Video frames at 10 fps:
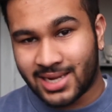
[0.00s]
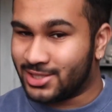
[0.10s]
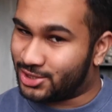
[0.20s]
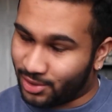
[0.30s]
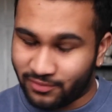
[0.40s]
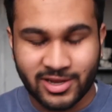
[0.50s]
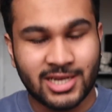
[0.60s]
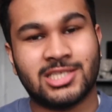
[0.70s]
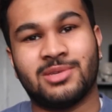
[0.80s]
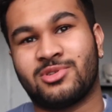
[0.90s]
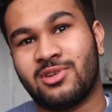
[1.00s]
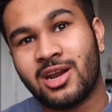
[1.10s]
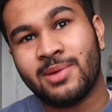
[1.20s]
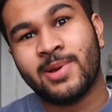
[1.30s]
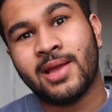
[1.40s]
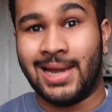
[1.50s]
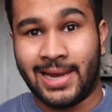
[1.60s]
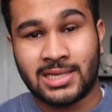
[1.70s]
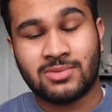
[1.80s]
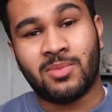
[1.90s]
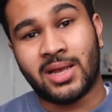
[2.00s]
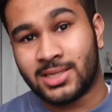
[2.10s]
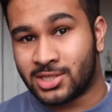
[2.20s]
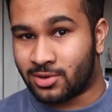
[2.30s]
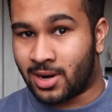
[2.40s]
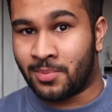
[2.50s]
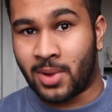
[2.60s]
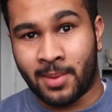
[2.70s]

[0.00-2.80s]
And don't forget to subscribe. My links for my Instagram